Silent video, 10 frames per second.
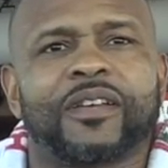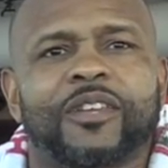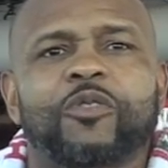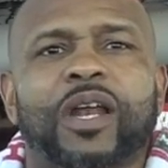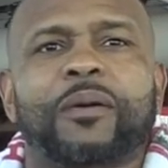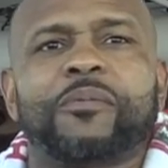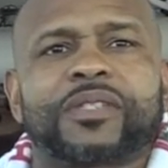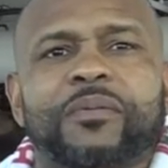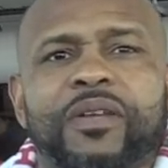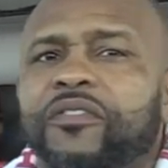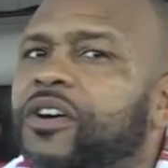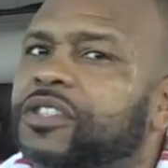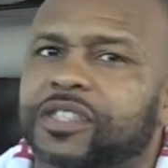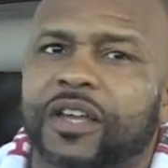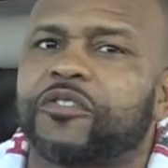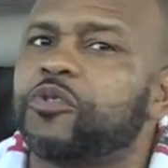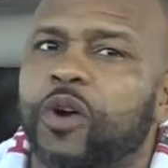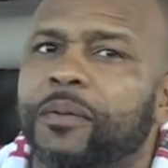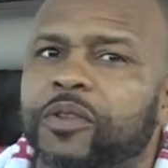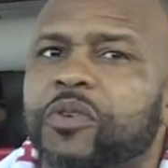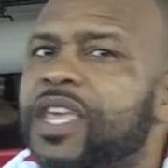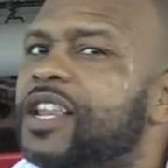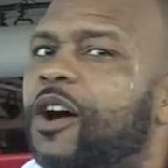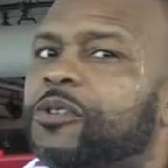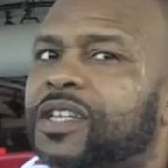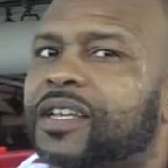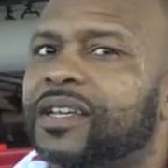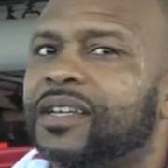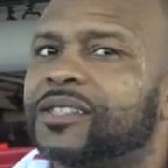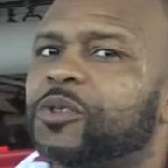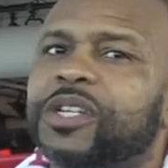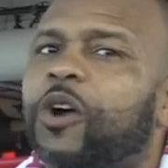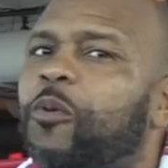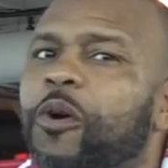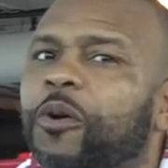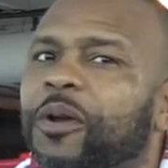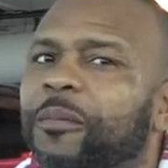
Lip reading: You got to come up with something different because the stuff you know how to do, he knows it. So it's not going to work on